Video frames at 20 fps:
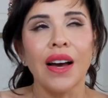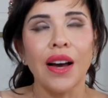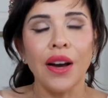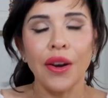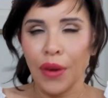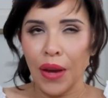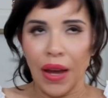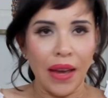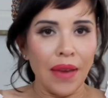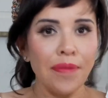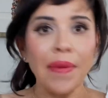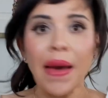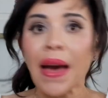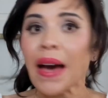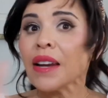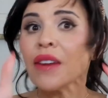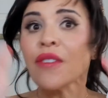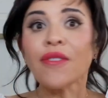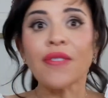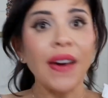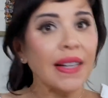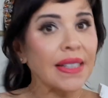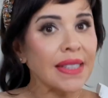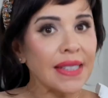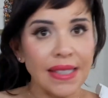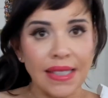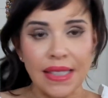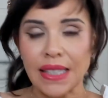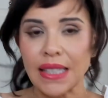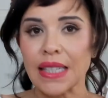Okay,
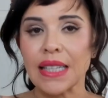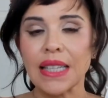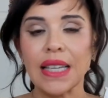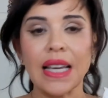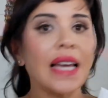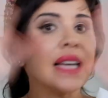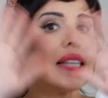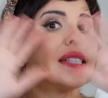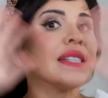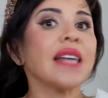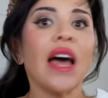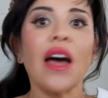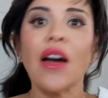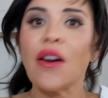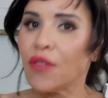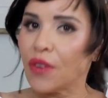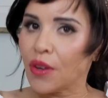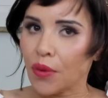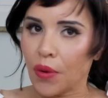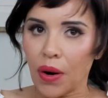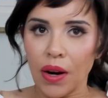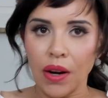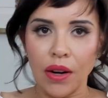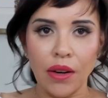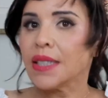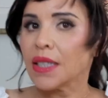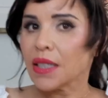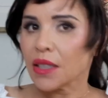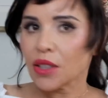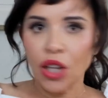manifesting is everywhere.
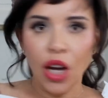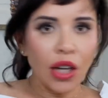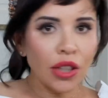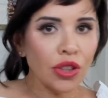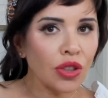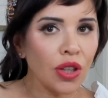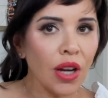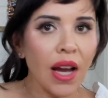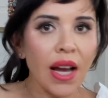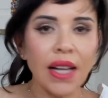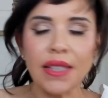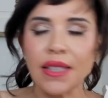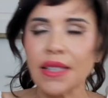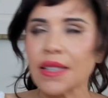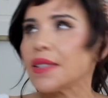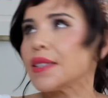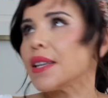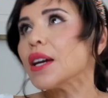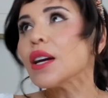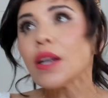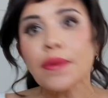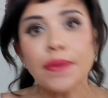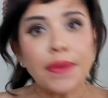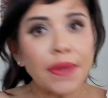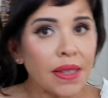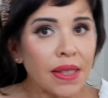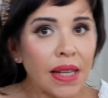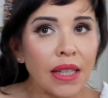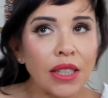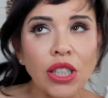TikTok trends, therapy
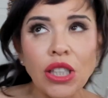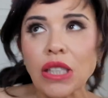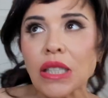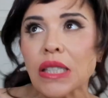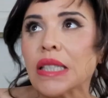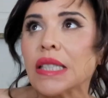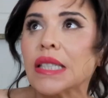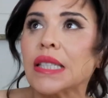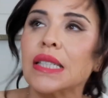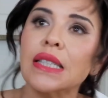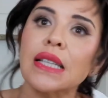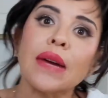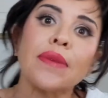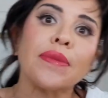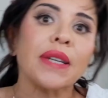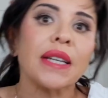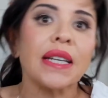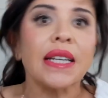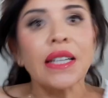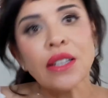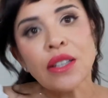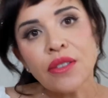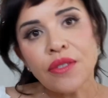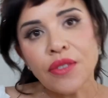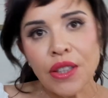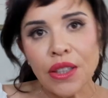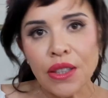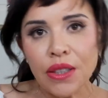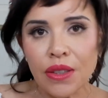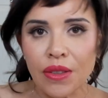sessions, celebrity
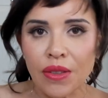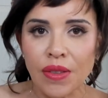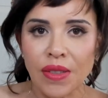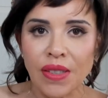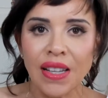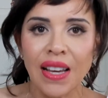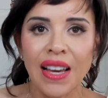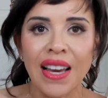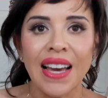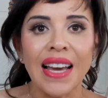interviews.